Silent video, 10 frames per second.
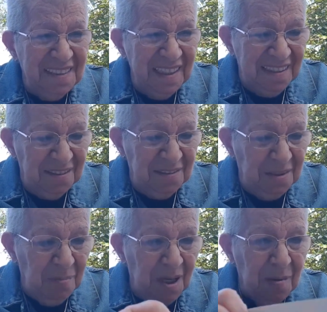getting through
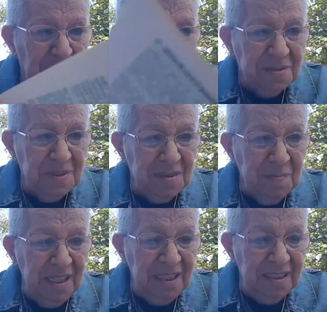the Bible as we
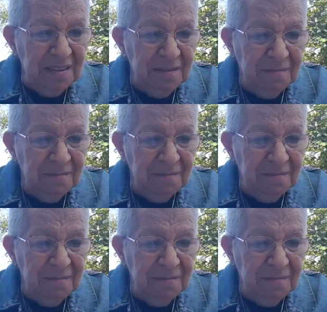speak.